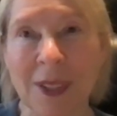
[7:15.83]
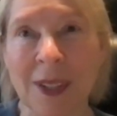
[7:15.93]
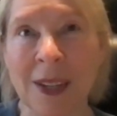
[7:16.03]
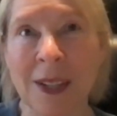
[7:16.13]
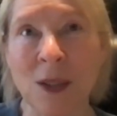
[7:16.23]

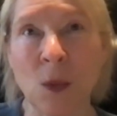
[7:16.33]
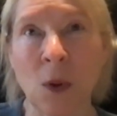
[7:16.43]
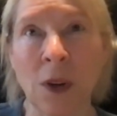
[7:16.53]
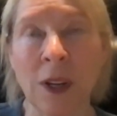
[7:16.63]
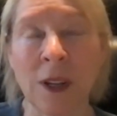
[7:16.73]
his
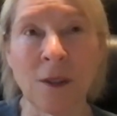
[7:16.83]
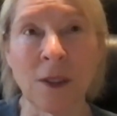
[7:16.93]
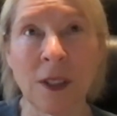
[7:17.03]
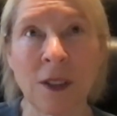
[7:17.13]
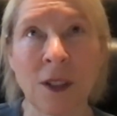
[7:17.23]
work in
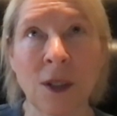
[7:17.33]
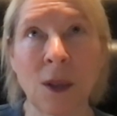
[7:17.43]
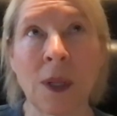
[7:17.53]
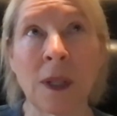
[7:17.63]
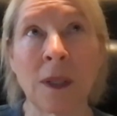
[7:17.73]

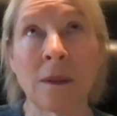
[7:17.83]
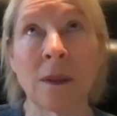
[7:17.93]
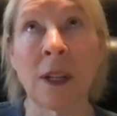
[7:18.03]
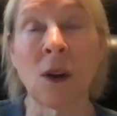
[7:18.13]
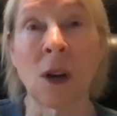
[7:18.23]
to
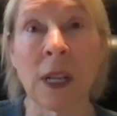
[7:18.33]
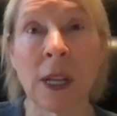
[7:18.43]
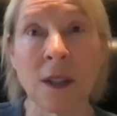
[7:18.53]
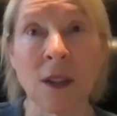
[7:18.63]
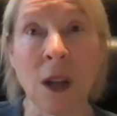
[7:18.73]
an
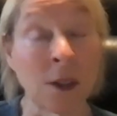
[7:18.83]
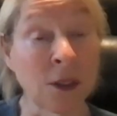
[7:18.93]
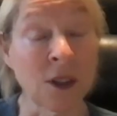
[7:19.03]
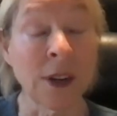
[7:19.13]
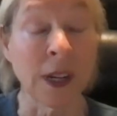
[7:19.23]
audience on
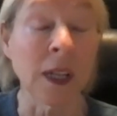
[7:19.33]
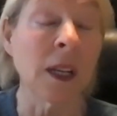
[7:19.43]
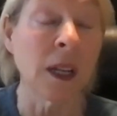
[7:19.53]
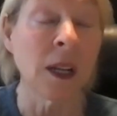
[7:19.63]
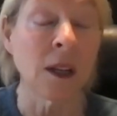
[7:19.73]
the street,
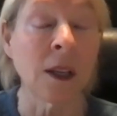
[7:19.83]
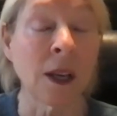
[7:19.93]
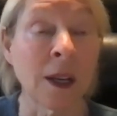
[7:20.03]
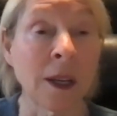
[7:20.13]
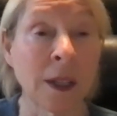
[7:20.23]
in
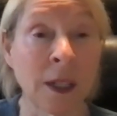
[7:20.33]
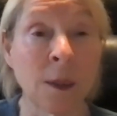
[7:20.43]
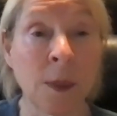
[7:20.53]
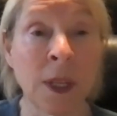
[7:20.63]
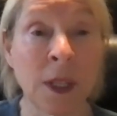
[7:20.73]

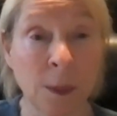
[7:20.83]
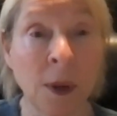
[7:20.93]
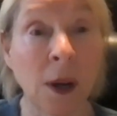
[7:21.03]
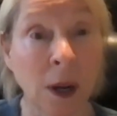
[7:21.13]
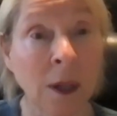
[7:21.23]
the
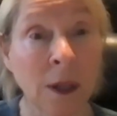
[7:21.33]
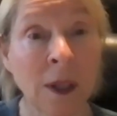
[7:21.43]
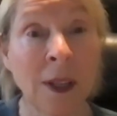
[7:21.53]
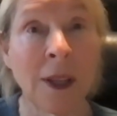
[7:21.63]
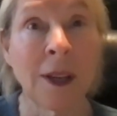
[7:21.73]
park.
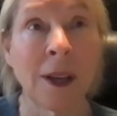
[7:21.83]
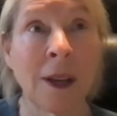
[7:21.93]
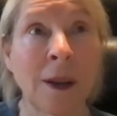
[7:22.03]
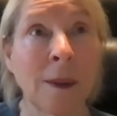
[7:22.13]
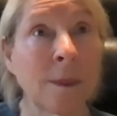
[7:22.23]

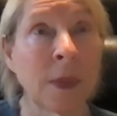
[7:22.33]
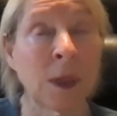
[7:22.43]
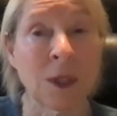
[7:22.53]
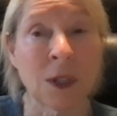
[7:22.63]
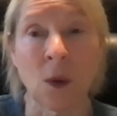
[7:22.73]

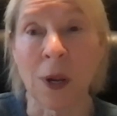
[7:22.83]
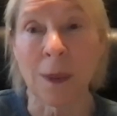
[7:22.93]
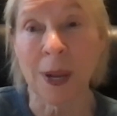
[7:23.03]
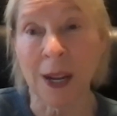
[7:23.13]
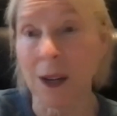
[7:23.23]
It was a
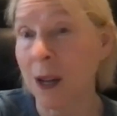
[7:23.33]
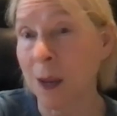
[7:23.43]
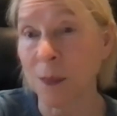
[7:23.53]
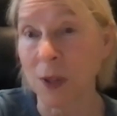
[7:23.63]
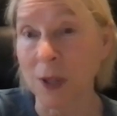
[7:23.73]
one-man
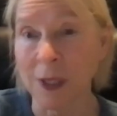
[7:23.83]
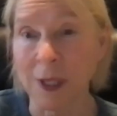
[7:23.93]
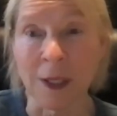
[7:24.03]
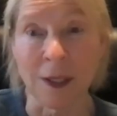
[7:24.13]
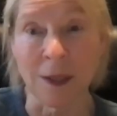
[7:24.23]
opera
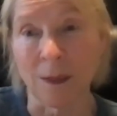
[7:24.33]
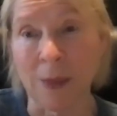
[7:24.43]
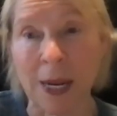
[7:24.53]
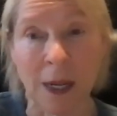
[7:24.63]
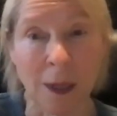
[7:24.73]
in a
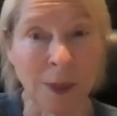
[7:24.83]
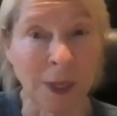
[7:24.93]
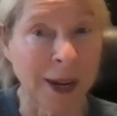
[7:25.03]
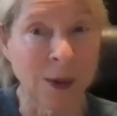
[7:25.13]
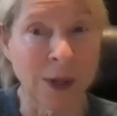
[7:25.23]
made-up
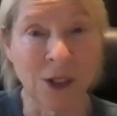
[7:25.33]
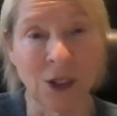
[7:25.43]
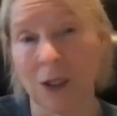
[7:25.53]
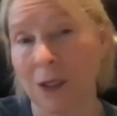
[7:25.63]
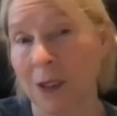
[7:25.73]

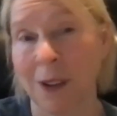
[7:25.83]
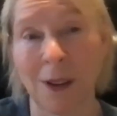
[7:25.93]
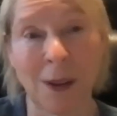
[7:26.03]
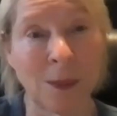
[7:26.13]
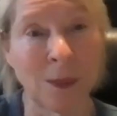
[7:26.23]
language
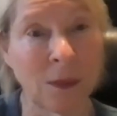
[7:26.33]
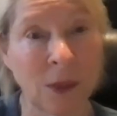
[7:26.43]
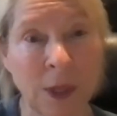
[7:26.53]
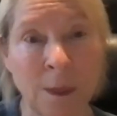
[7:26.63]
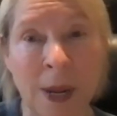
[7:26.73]

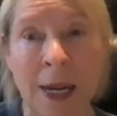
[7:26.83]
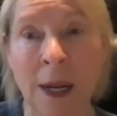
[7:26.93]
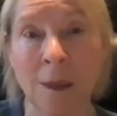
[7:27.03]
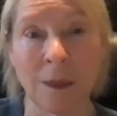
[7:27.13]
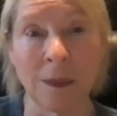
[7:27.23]
with a
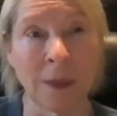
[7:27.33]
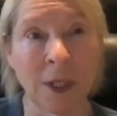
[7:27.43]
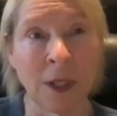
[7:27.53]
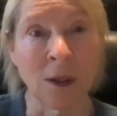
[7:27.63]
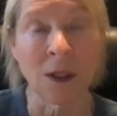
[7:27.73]
made-up, you
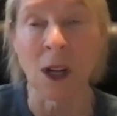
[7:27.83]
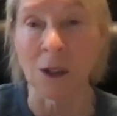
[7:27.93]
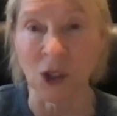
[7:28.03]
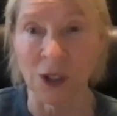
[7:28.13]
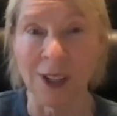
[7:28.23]
know,
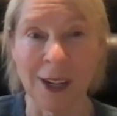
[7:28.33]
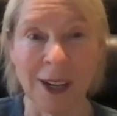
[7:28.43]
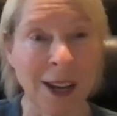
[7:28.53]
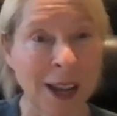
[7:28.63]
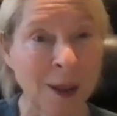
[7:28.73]
culture that
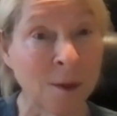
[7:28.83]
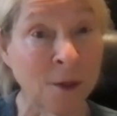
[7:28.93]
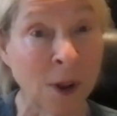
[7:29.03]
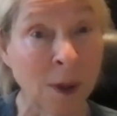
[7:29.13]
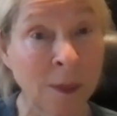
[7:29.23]
it came
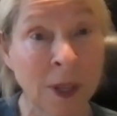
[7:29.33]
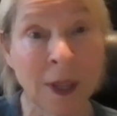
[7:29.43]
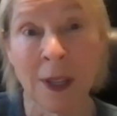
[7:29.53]
from.